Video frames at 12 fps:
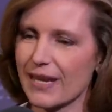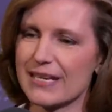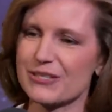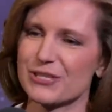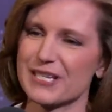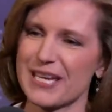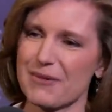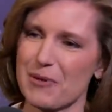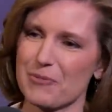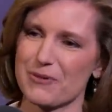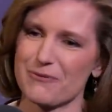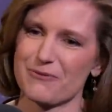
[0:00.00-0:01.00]
And she came
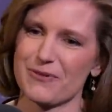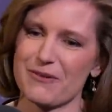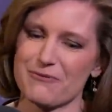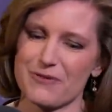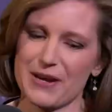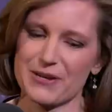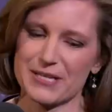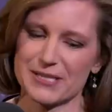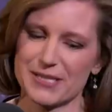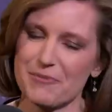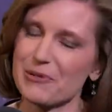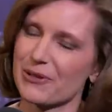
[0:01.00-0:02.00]
up with a very
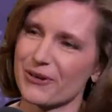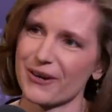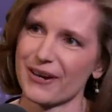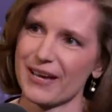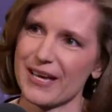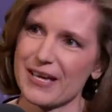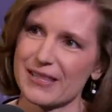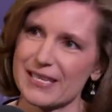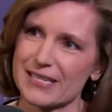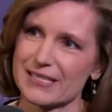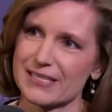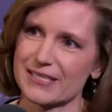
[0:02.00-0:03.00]
similar
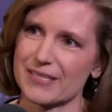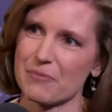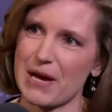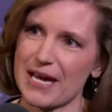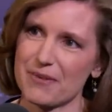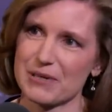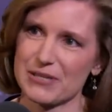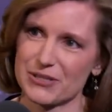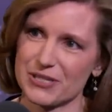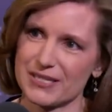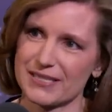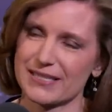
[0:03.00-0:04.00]
thesis to mine, but
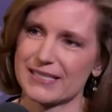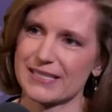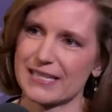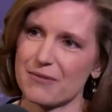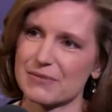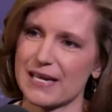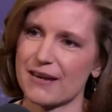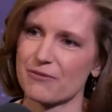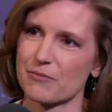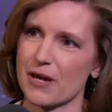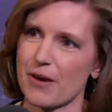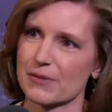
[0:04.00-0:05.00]
she comes at it
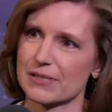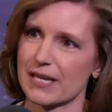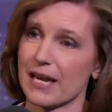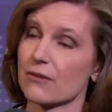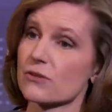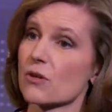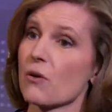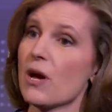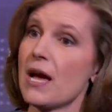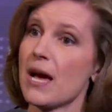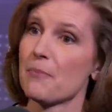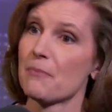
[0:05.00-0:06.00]
from the opposite angle. So
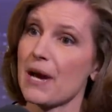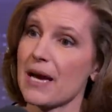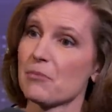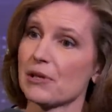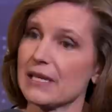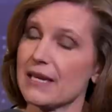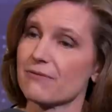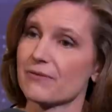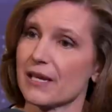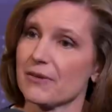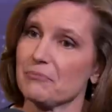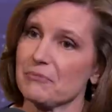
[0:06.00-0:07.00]
my belief,
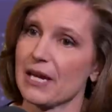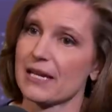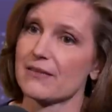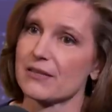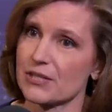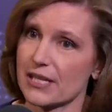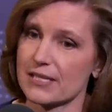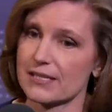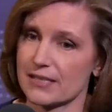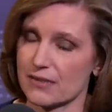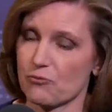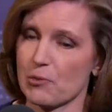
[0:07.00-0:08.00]
kind of the
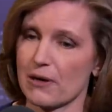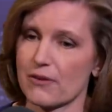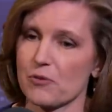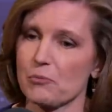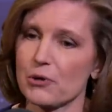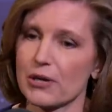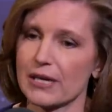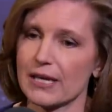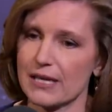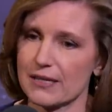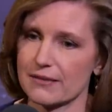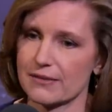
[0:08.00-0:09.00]
genesis of part of the book,
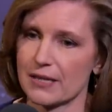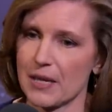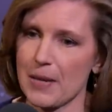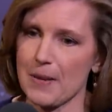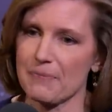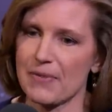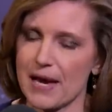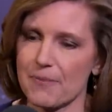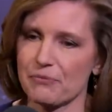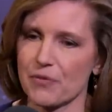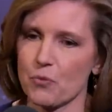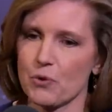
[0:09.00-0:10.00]
is
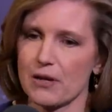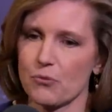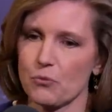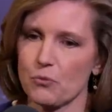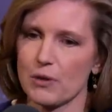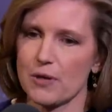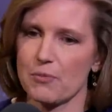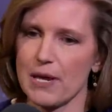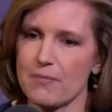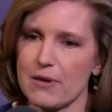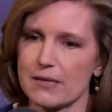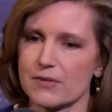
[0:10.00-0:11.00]
that when a
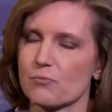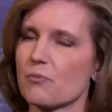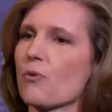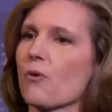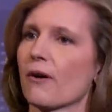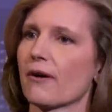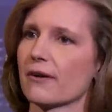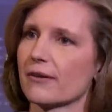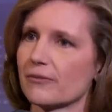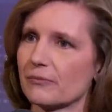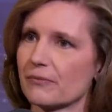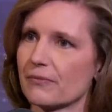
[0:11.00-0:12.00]
baby is born,
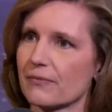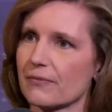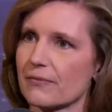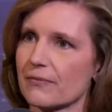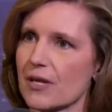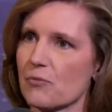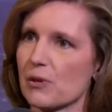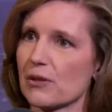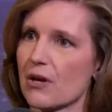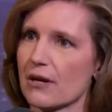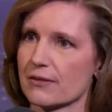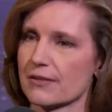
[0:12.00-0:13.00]
it
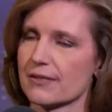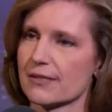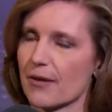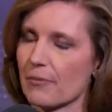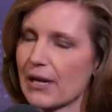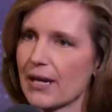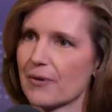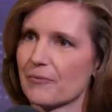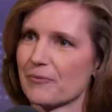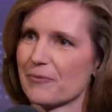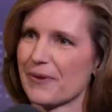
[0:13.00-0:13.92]
belongs to somebody.